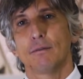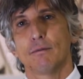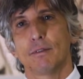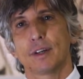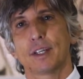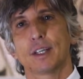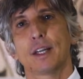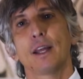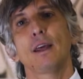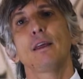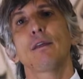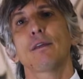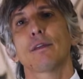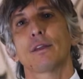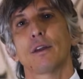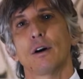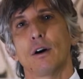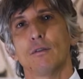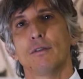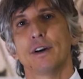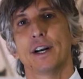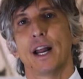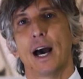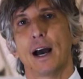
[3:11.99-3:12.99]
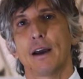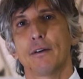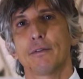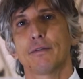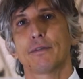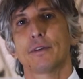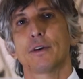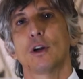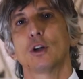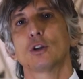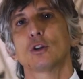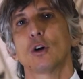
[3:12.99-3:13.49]
the teeth of the knife,
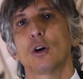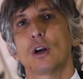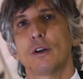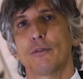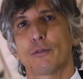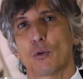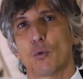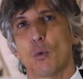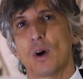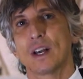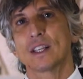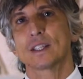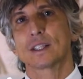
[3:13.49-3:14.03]
not only from one